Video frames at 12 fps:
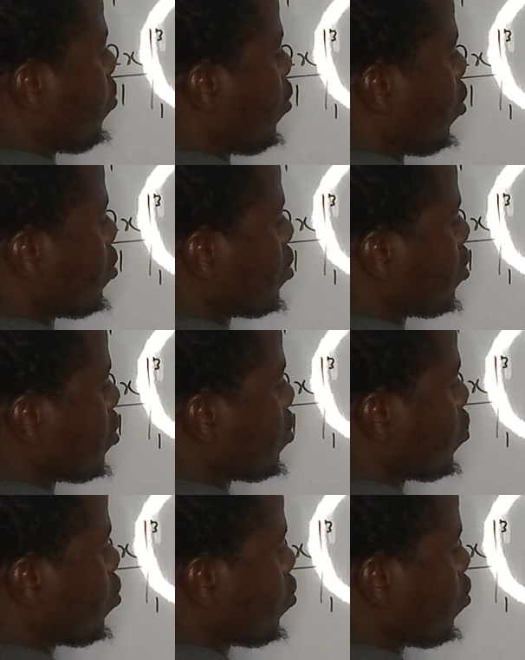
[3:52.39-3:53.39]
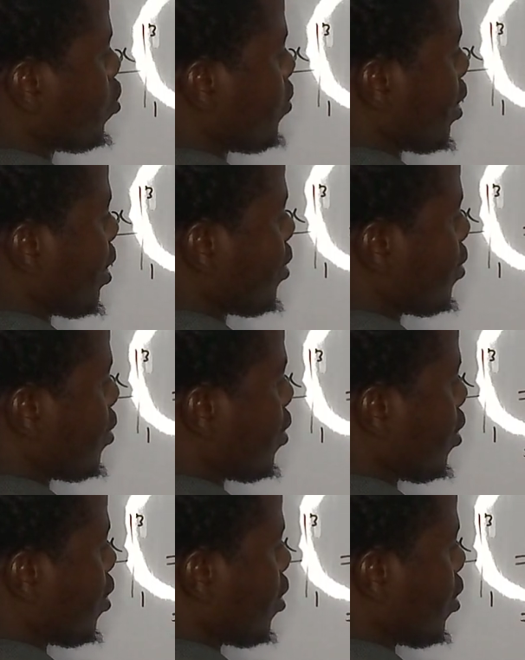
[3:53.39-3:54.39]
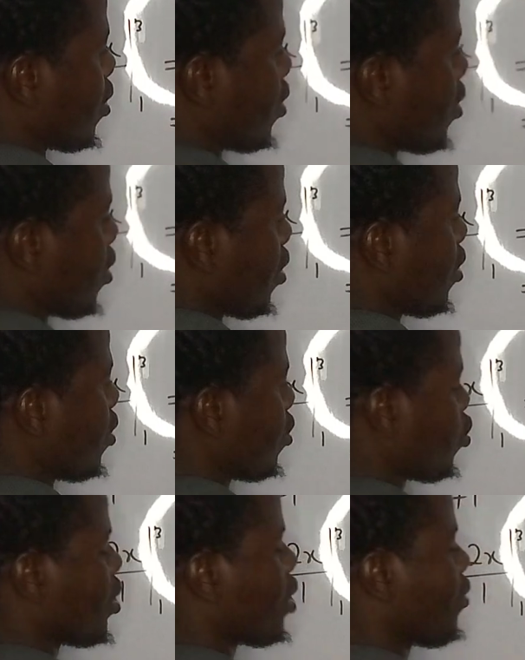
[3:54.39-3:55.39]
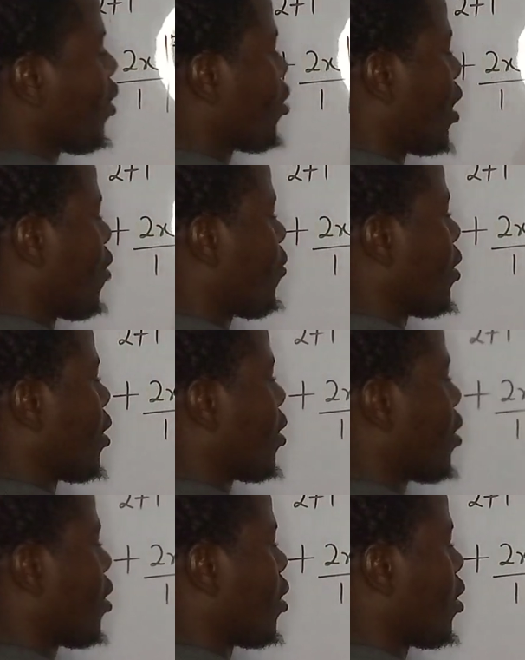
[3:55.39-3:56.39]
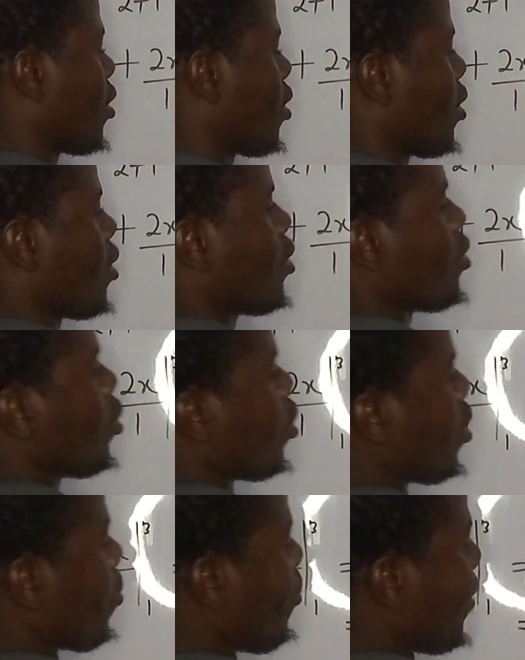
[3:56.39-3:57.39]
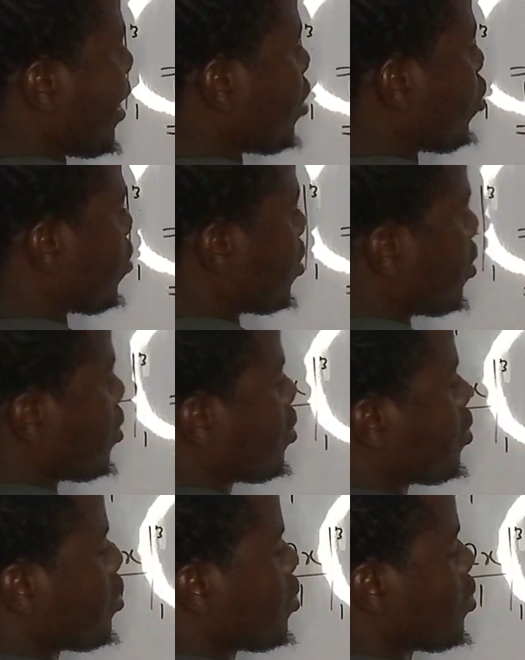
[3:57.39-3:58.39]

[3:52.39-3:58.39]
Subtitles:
plus 2 into bracket 3. So whatever we have here minus